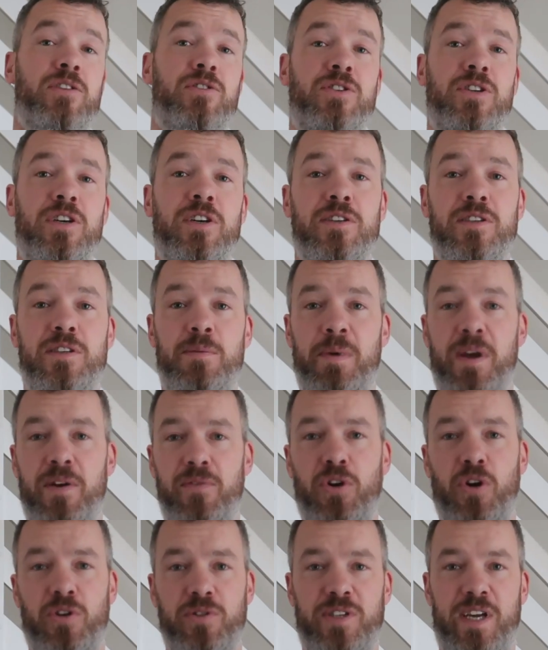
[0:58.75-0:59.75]
Just a bit
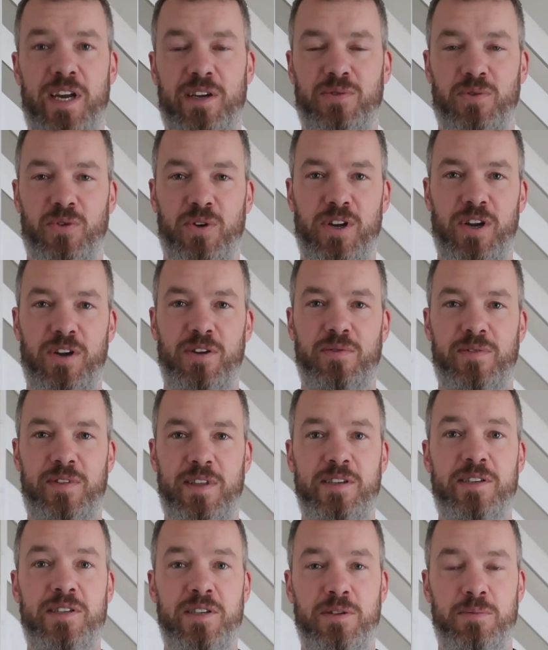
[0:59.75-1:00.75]
of context for you,
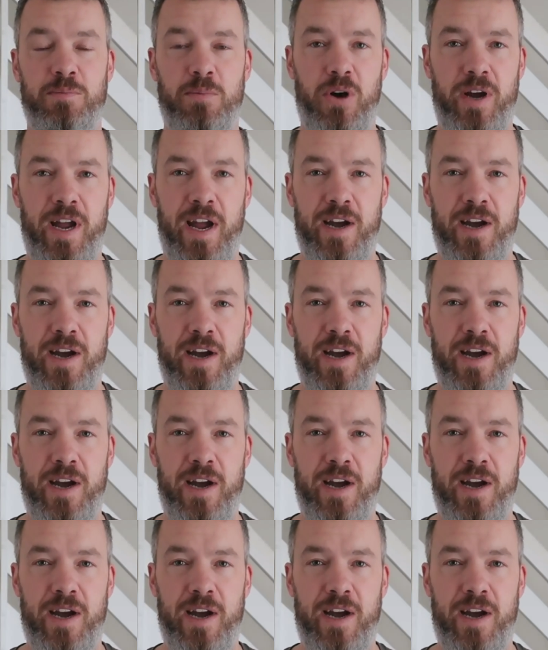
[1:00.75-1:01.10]
this is my